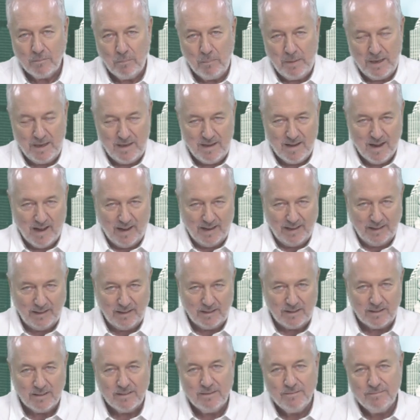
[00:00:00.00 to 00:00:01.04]

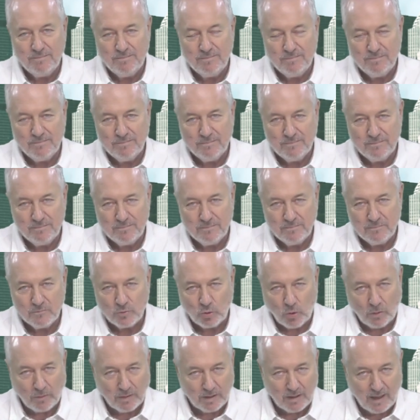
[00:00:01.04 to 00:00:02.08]
midnight,
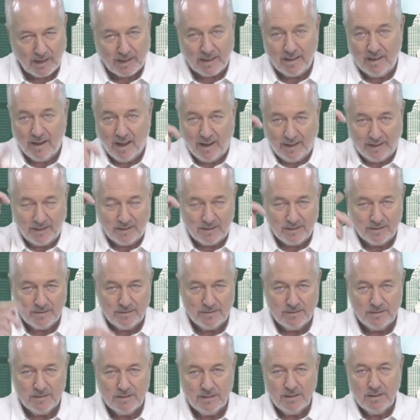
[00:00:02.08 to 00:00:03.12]
12 o'clock at night,
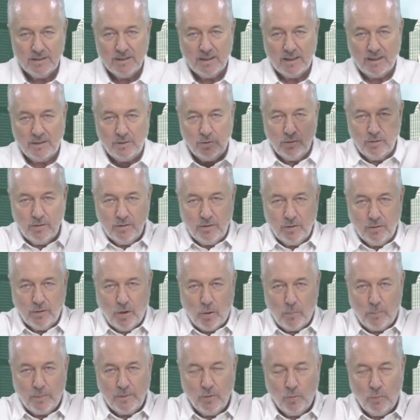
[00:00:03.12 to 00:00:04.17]
and you
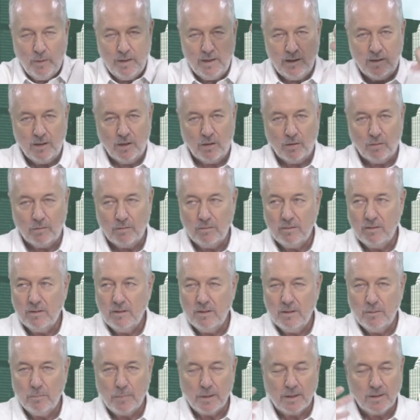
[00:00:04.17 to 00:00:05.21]
open the window
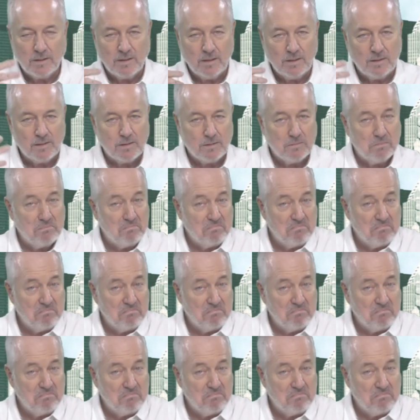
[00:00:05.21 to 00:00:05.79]
because it's